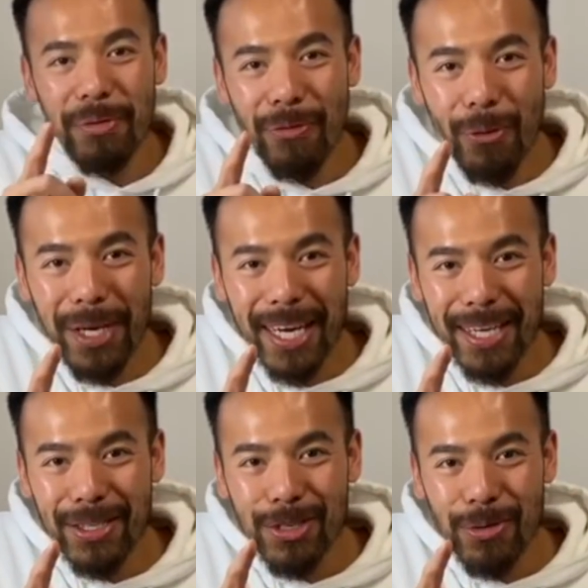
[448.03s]
before we get
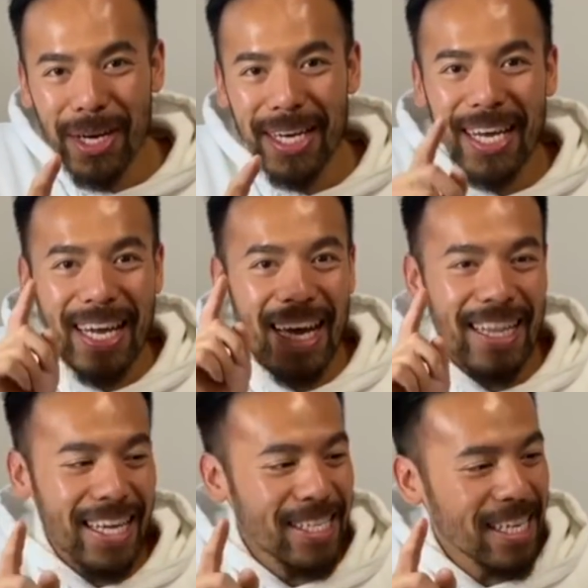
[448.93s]
into it, I'd
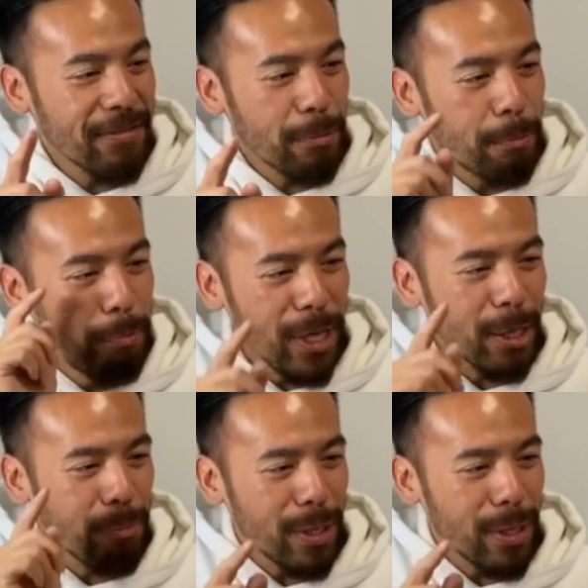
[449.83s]
like to give a big,